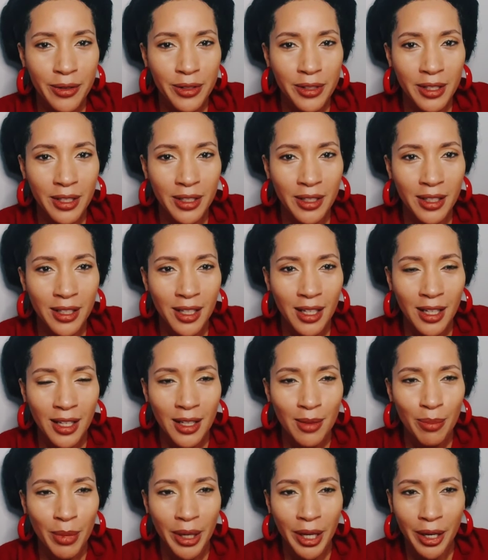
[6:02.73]
and
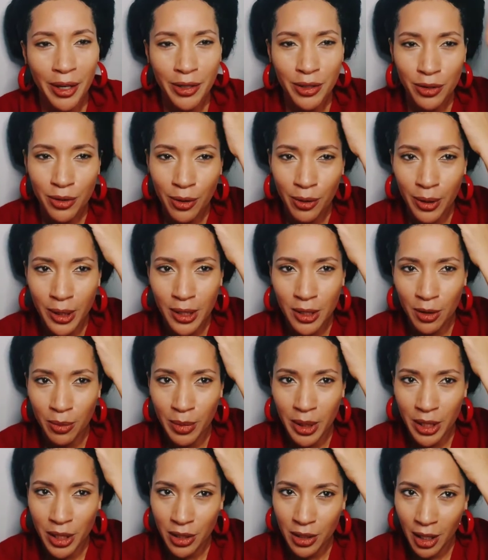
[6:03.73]
my hair is growing so
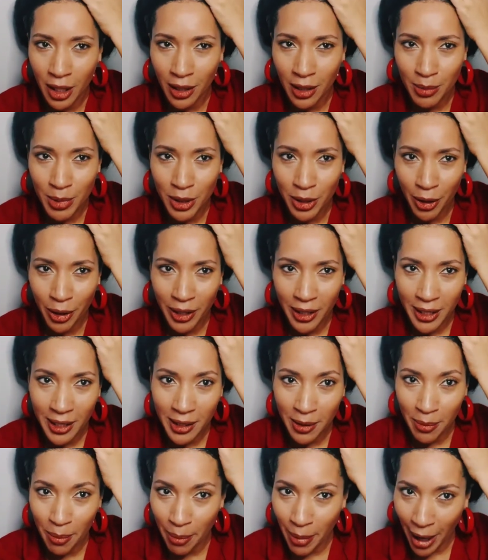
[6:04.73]
much now, I'm starting to get
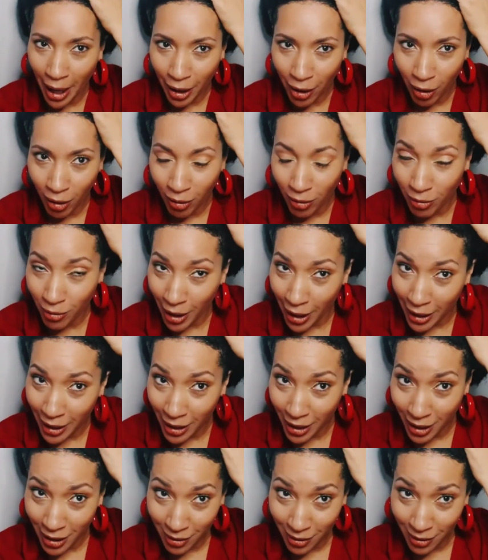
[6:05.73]
them back already.